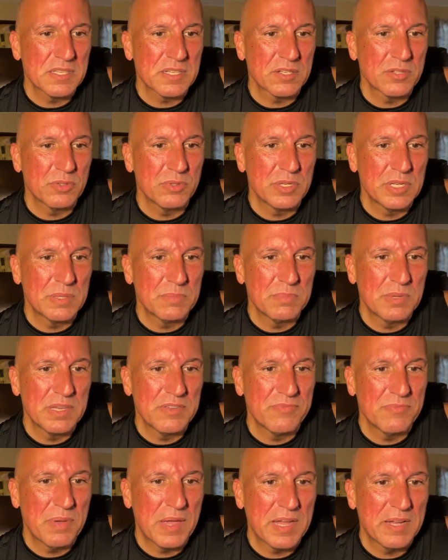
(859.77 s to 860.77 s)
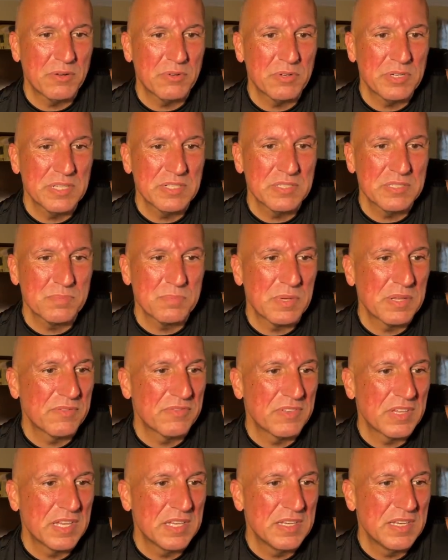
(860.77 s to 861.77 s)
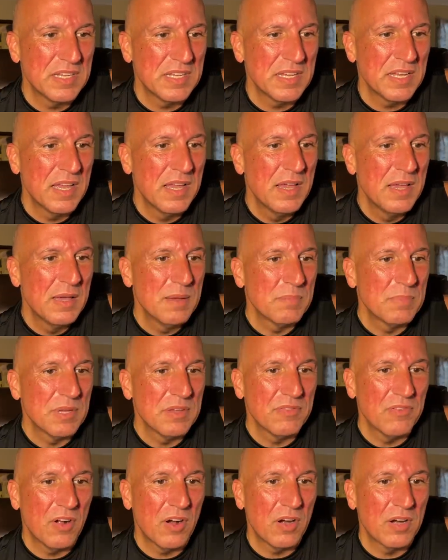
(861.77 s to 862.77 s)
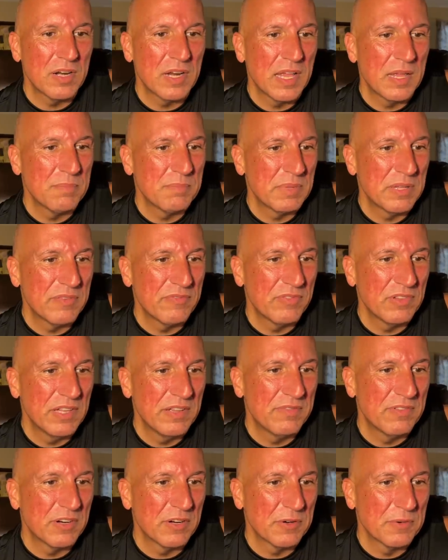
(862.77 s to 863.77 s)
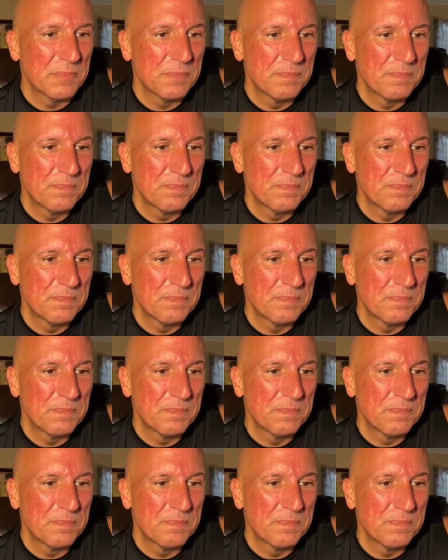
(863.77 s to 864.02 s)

including beef pancreas, beef kidney, beef heart, and beef liver.